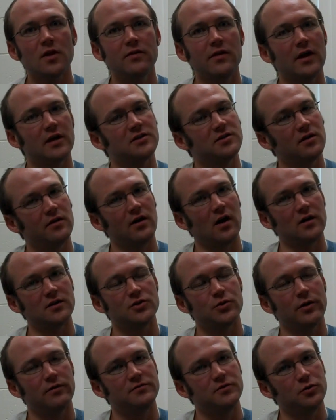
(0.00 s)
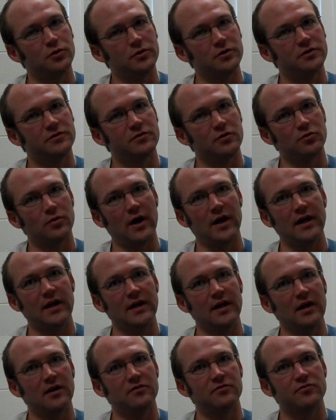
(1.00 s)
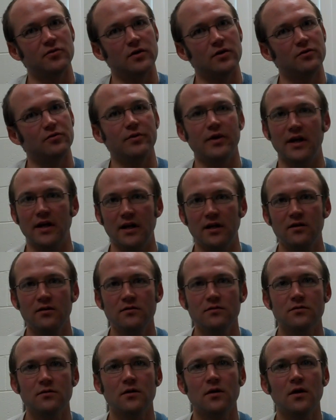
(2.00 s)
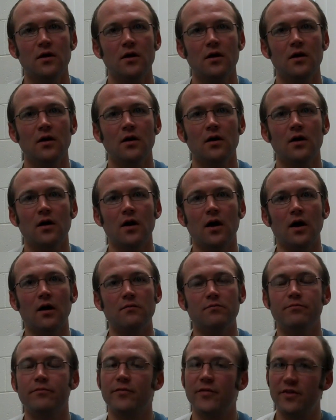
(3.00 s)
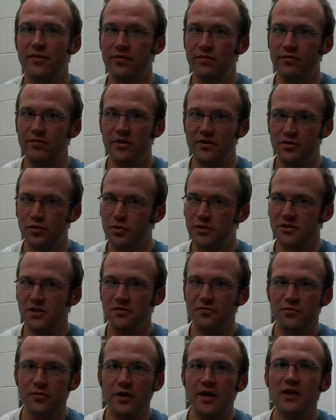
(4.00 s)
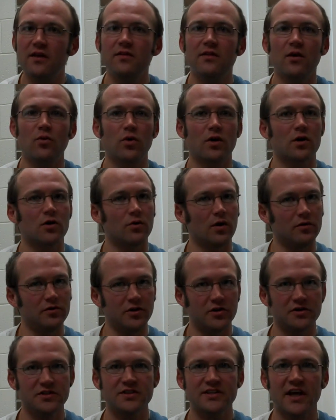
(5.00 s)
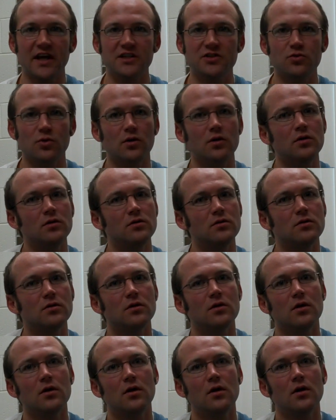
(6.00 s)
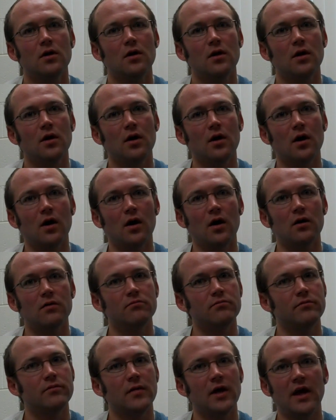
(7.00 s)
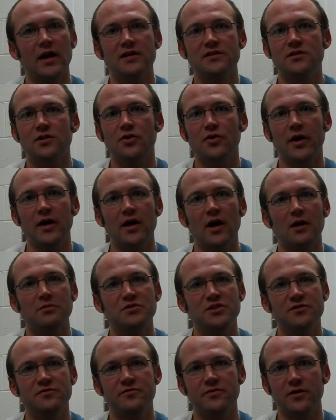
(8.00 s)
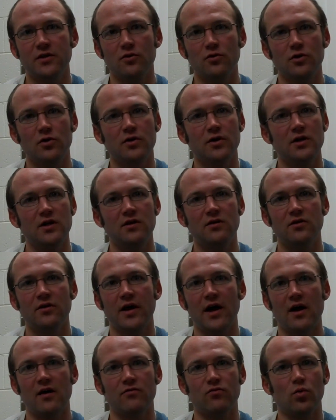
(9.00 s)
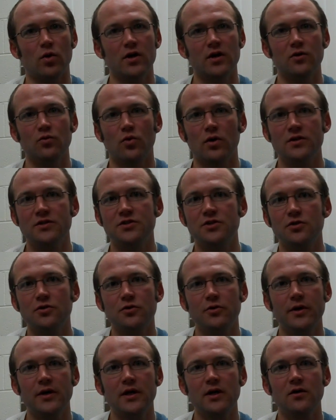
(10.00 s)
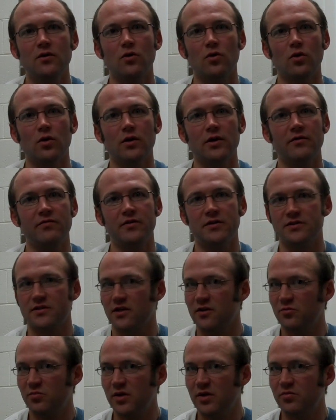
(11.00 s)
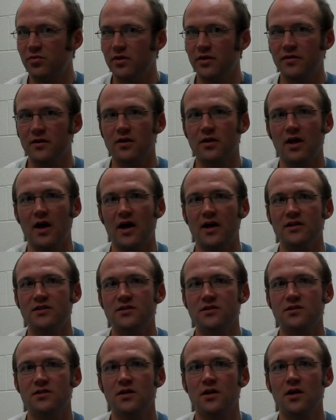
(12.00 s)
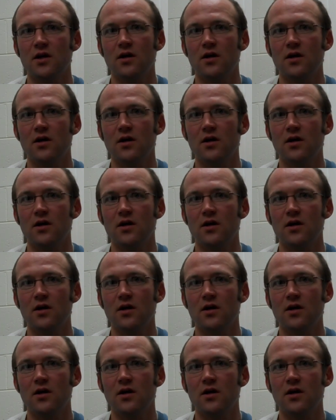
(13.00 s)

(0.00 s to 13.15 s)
They also have tutors for writing and for reading. Um, but the tutors are free. They work around your schedule. Um, and it's a great option for you. You can either have one-on-one -on -one tutoring or if there's other people in the class